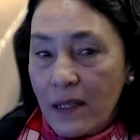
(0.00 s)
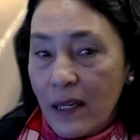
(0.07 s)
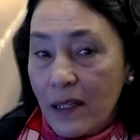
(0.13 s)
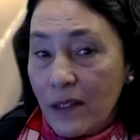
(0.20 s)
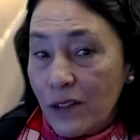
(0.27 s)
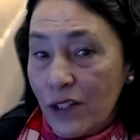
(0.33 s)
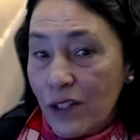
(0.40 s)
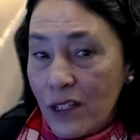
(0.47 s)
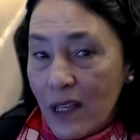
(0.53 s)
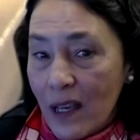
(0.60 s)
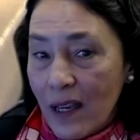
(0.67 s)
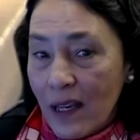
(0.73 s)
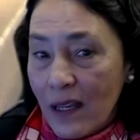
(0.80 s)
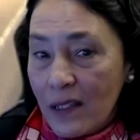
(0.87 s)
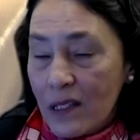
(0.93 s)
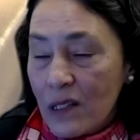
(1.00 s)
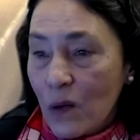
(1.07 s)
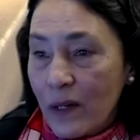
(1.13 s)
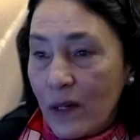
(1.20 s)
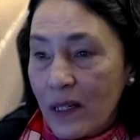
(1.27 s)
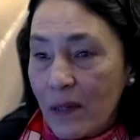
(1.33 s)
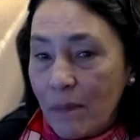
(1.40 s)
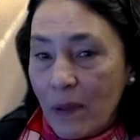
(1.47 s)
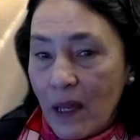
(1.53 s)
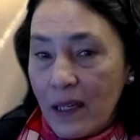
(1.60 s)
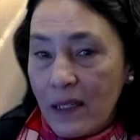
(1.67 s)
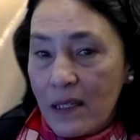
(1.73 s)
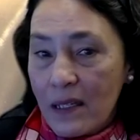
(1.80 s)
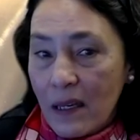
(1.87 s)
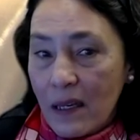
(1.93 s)
energy science or in
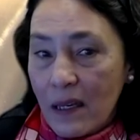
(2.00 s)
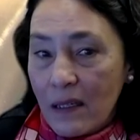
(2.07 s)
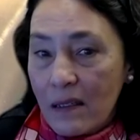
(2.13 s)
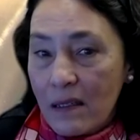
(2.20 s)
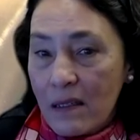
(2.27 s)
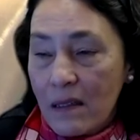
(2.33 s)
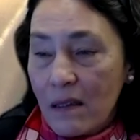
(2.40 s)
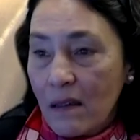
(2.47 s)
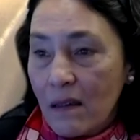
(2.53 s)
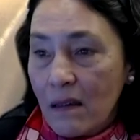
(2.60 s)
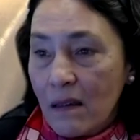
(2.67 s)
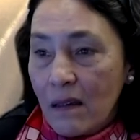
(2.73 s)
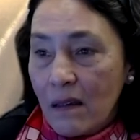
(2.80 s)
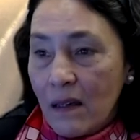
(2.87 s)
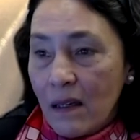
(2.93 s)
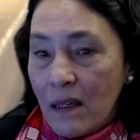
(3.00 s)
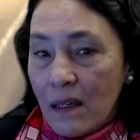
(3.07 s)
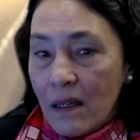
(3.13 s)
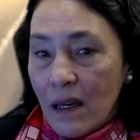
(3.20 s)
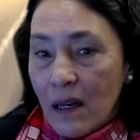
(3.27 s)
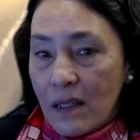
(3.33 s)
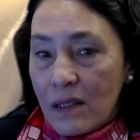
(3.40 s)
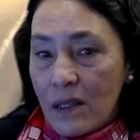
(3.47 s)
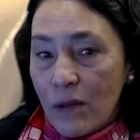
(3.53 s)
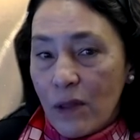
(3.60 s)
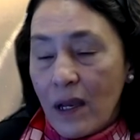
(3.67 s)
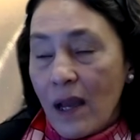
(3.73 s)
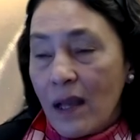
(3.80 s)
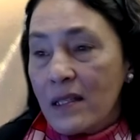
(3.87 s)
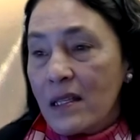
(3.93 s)
applied science. So the
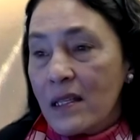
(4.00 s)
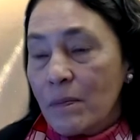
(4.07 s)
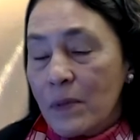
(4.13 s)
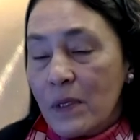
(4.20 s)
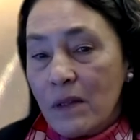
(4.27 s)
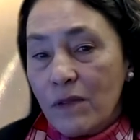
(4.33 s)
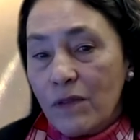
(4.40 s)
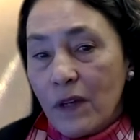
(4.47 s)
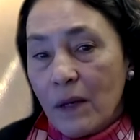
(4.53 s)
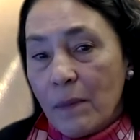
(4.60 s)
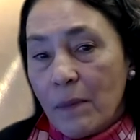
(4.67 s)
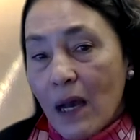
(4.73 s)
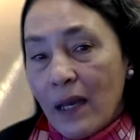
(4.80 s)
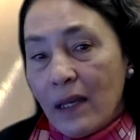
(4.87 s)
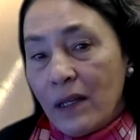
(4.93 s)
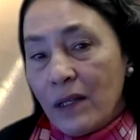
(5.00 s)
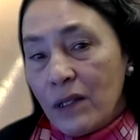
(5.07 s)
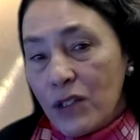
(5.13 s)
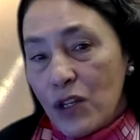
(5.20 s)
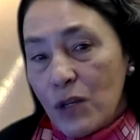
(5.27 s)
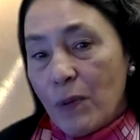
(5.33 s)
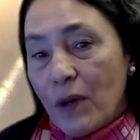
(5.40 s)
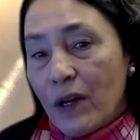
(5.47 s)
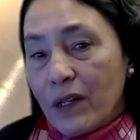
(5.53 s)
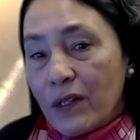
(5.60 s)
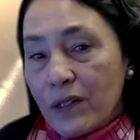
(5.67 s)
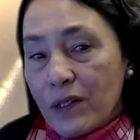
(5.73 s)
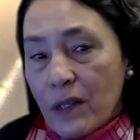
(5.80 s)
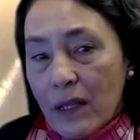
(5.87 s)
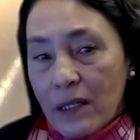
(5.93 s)
concept of um, high energy
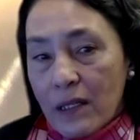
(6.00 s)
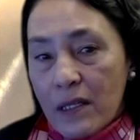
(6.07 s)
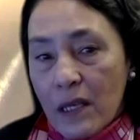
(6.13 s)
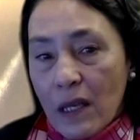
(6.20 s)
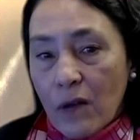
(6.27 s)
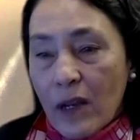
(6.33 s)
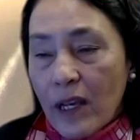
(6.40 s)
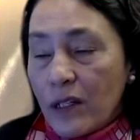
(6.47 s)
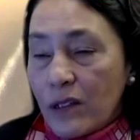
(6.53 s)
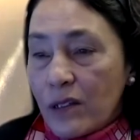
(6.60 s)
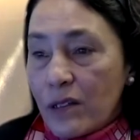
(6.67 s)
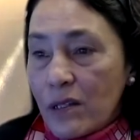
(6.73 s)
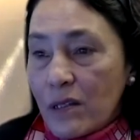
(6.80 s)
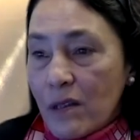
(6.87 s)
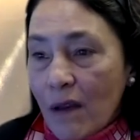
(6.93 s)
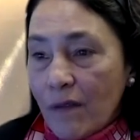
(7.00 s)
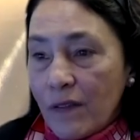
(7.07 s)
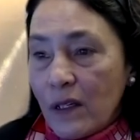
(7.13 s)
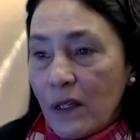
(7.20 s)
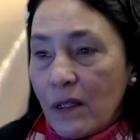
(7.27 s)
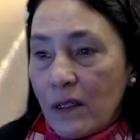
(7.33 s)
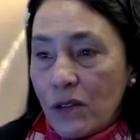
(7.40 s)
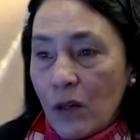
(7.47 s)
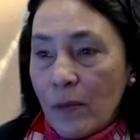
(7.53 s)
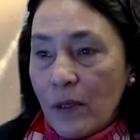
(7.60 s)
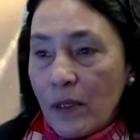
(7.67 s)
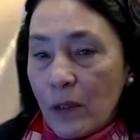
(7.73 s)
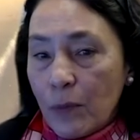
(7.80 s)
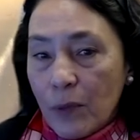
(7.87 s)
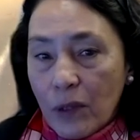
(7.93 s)
particle accelerators is often
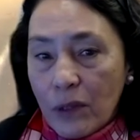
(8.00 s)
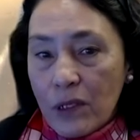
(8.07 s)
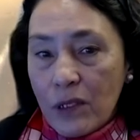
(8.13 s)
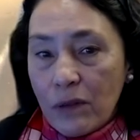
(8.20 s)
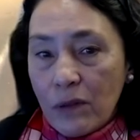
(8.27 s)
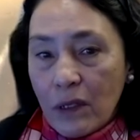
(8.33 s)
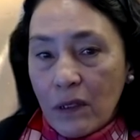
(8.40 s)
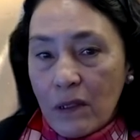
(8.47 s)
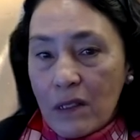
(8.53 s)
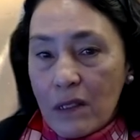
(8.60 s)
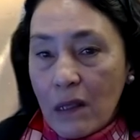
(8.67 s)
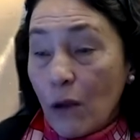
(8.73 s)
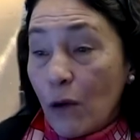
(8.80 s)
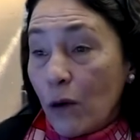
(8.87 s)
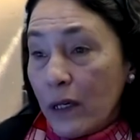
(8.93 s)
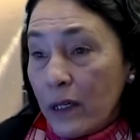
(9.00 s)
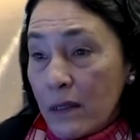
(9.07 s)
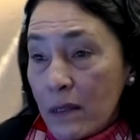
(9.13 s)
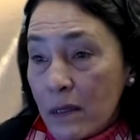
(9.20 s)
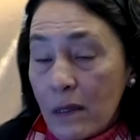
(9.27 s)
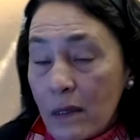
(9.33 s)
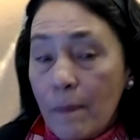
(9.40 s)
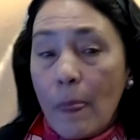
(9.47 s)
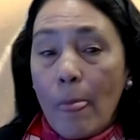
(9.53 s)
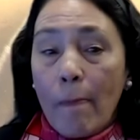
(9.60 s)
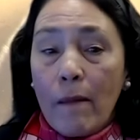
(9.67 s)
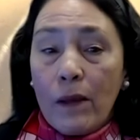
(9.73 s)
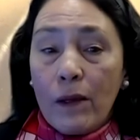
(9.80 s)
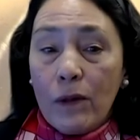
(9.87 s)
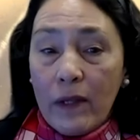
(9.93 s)
attributable to Ernest Lawrence, hmm.
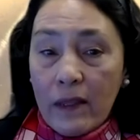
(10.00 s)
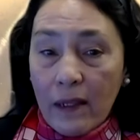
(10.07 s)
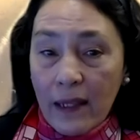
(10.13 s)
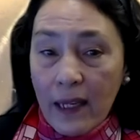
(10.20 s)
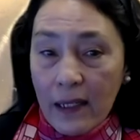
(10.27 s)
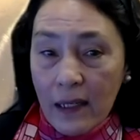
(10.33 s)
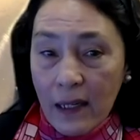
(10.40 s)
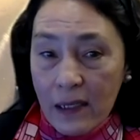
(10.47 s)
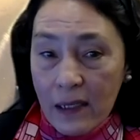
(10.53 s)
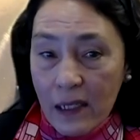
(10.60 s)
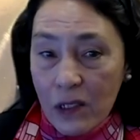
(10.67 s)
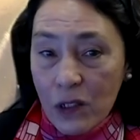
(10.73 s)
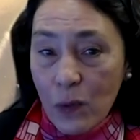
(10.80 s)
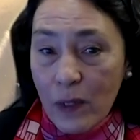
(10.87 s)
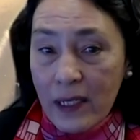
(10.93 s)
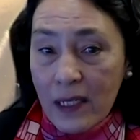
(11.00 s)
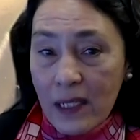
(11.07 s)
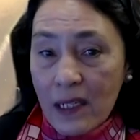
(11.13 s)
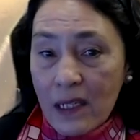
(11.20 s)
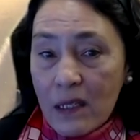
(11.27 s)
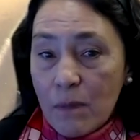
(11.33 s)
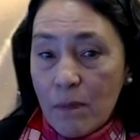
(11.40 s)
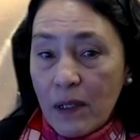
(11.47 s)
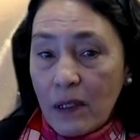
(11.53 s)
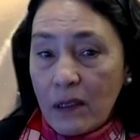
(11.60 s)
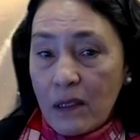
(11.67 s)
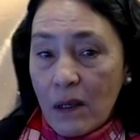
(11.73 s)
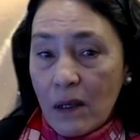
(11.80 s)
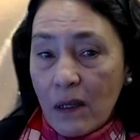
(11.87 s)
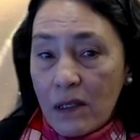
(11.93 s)
who in the late 1920s
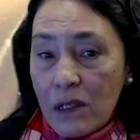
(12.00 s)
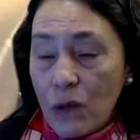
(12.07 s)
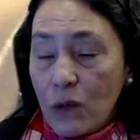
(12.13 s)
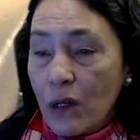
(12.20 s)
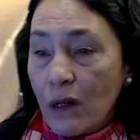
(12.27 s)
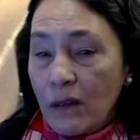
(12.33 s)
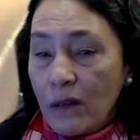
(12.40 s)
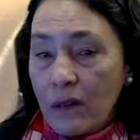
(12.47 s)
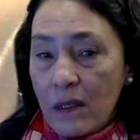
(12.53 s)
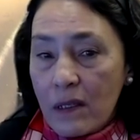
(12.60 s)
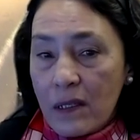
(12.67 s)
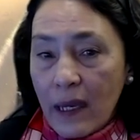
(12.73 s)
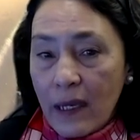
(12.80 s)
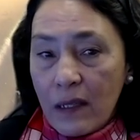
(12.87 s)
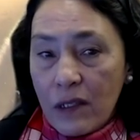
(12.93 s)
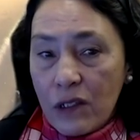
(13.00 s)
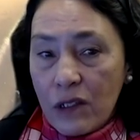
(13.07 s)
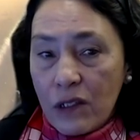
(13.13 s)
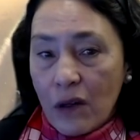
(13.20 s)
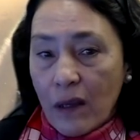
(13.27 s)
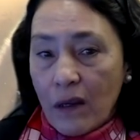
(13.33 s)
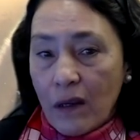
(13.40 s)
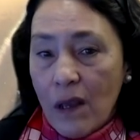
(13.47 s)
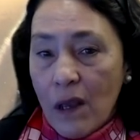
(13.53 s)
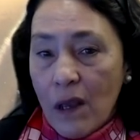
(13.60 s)
built a so-called cyclotron,